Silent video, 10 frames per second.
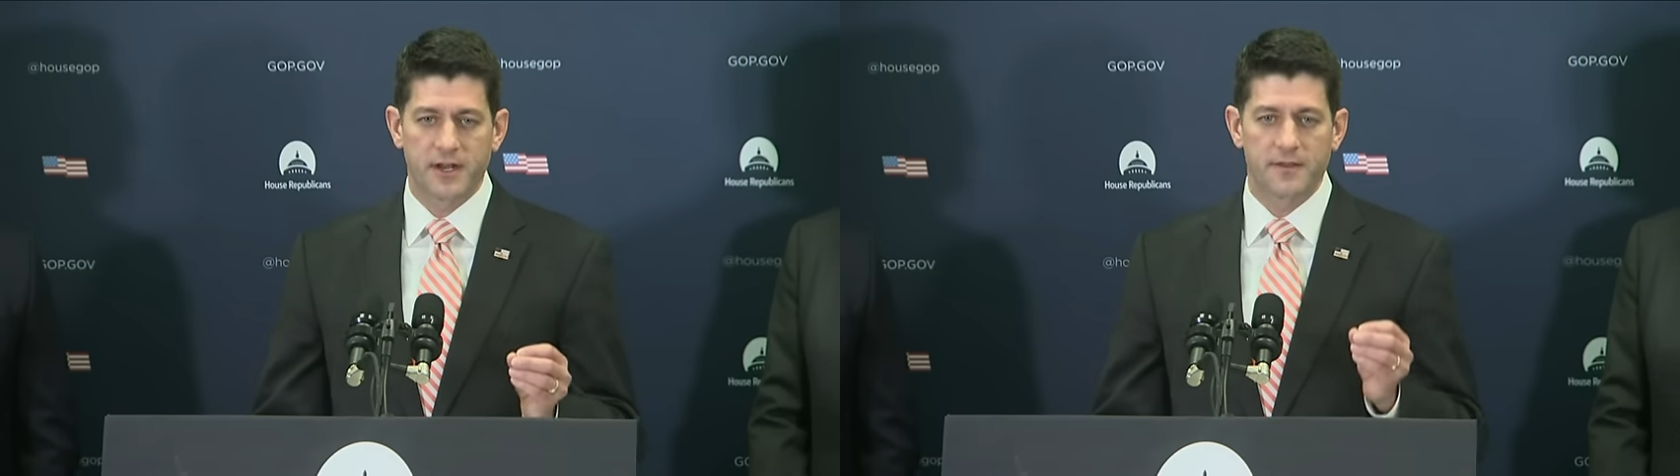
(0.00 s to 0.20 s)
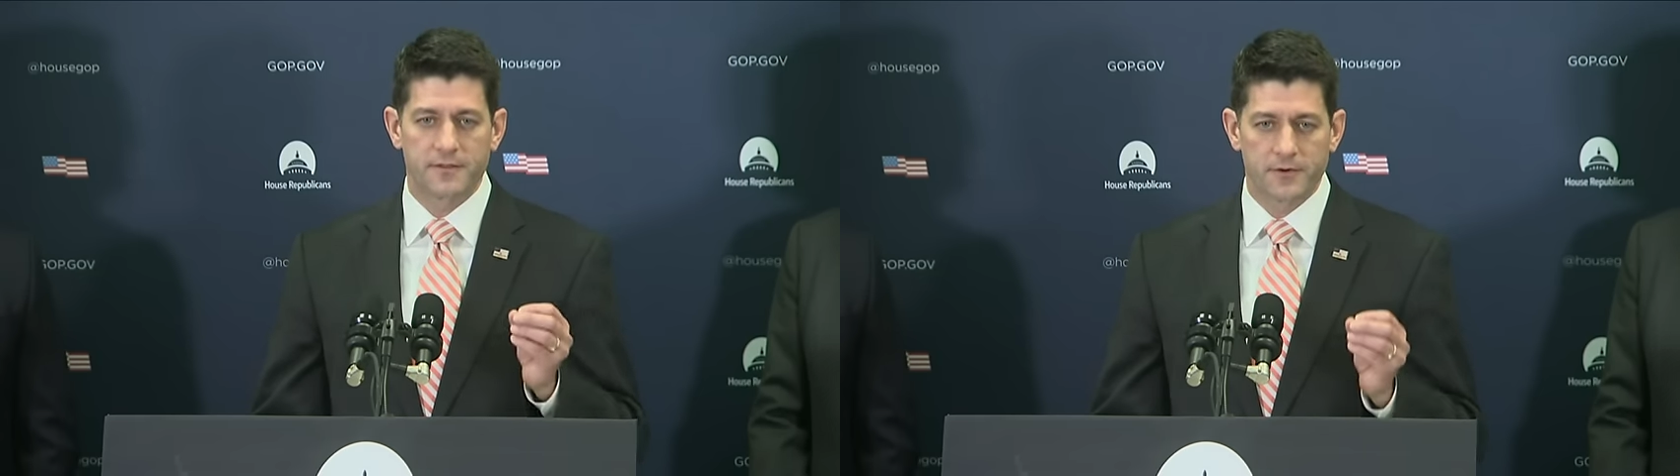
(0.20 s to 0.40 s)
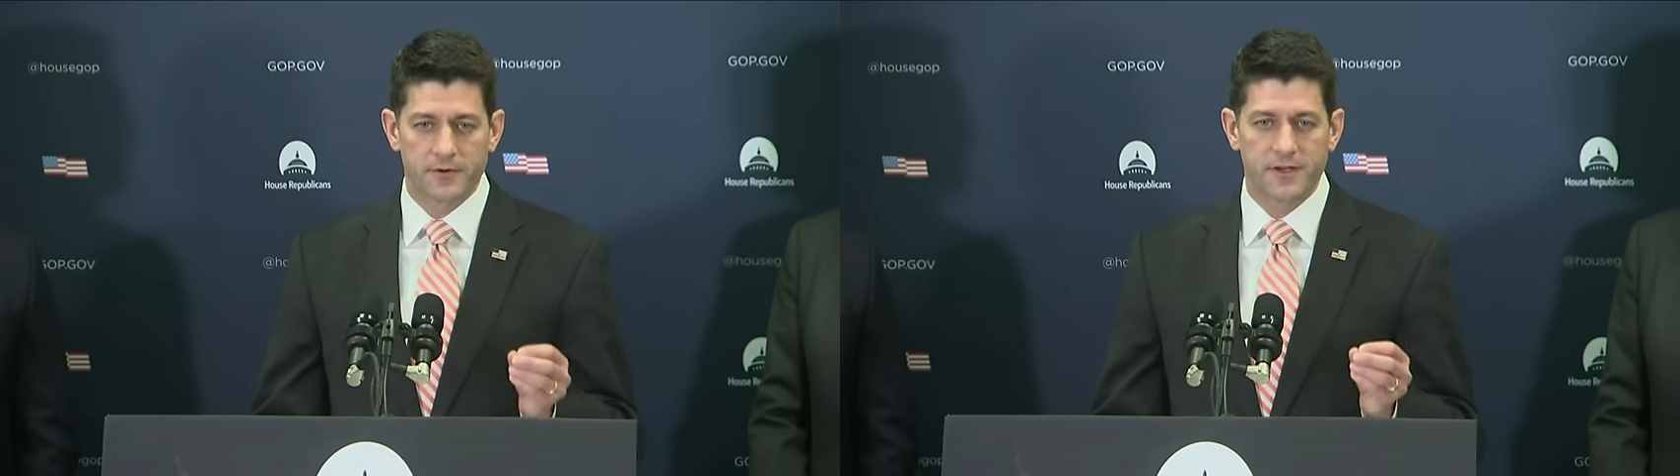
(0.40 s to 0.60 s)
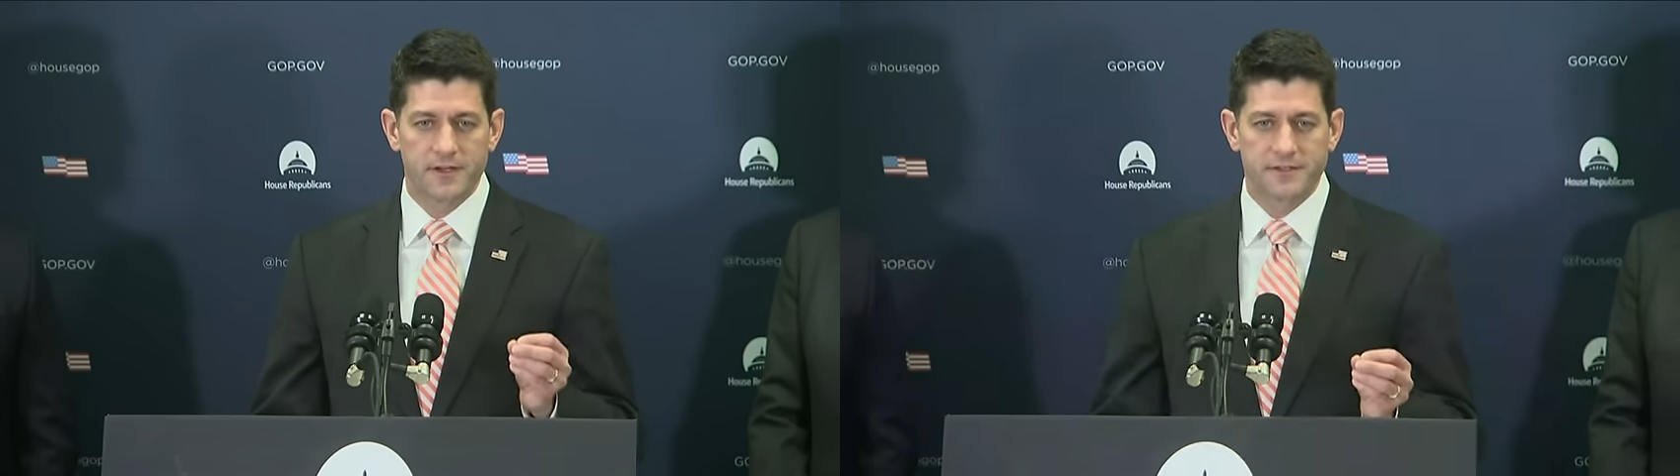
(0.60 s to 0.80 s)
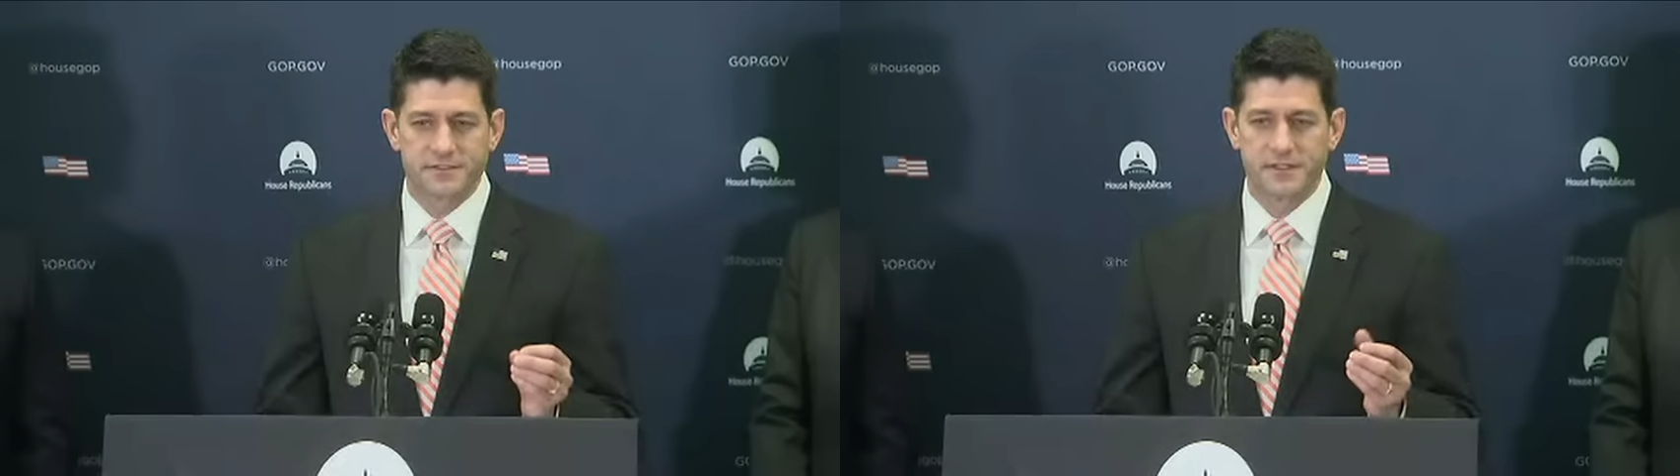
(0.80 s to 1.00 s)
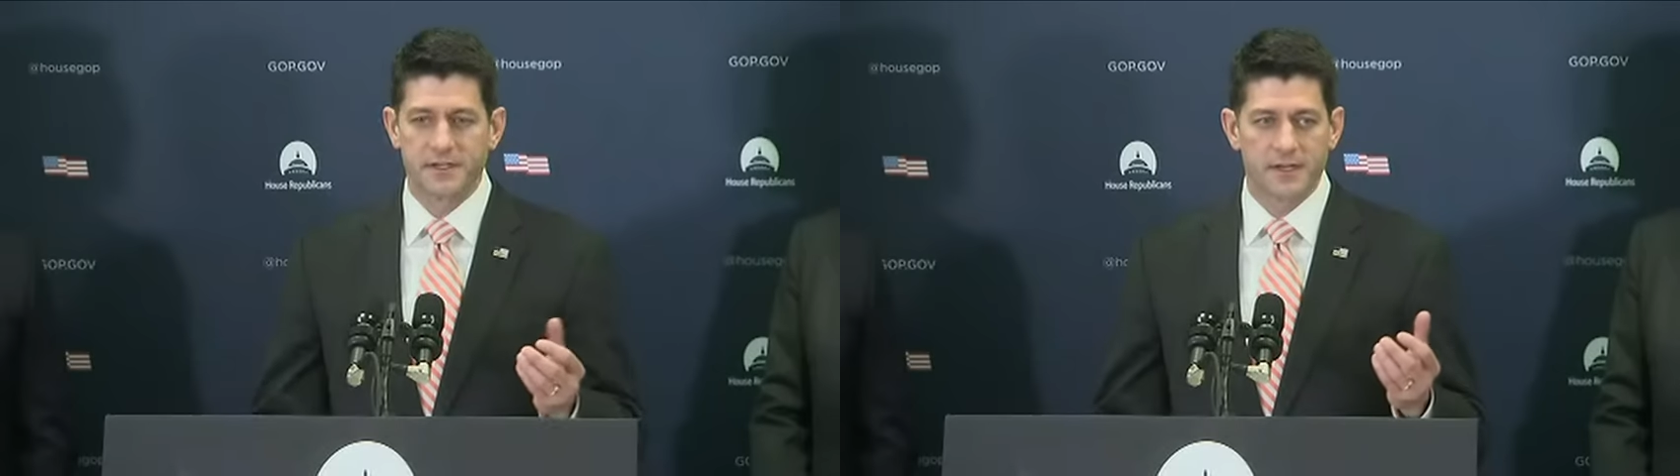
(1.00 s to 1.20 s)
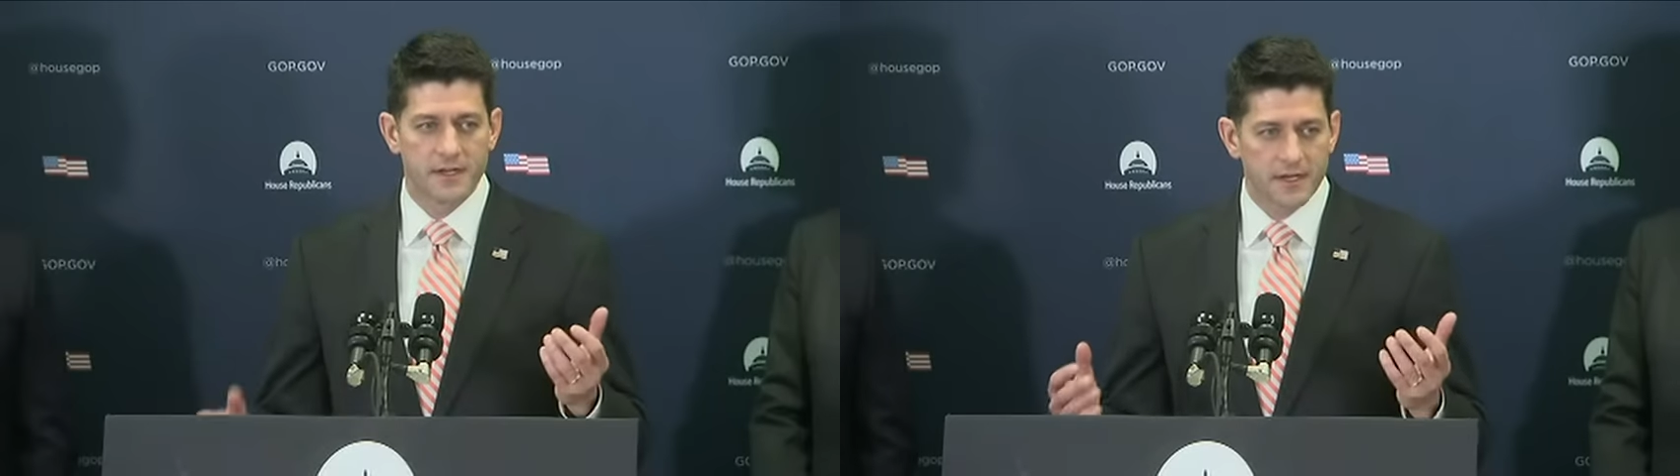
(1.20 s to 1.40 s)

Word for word: and there is an